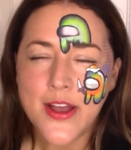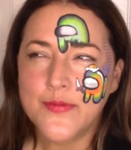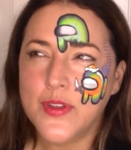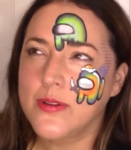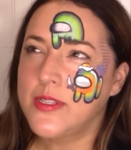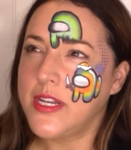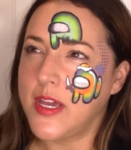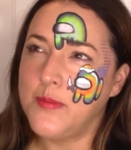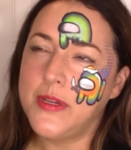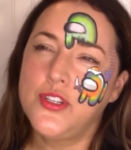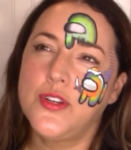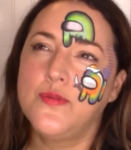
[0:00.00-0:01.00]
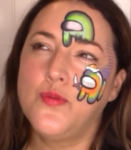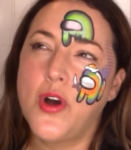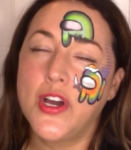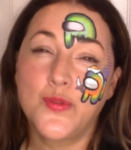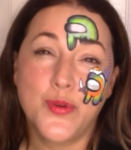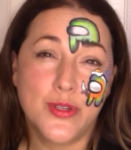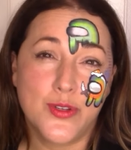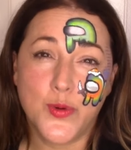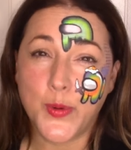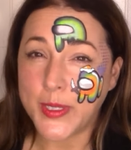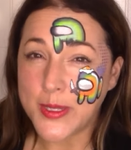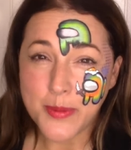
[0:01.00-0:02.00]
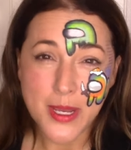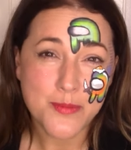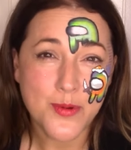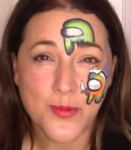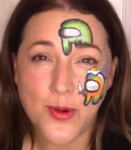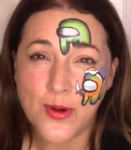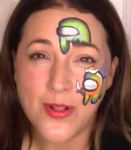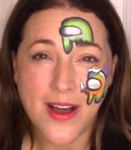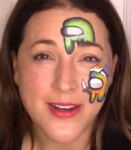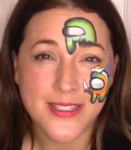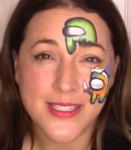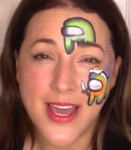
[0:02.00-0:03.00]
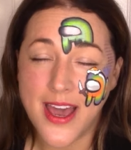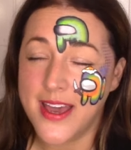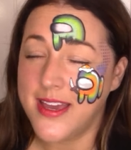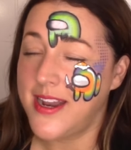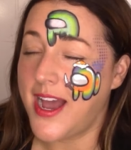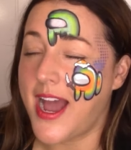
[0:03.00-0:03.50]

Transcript: There's an image of one with a toilet paper roll on its head.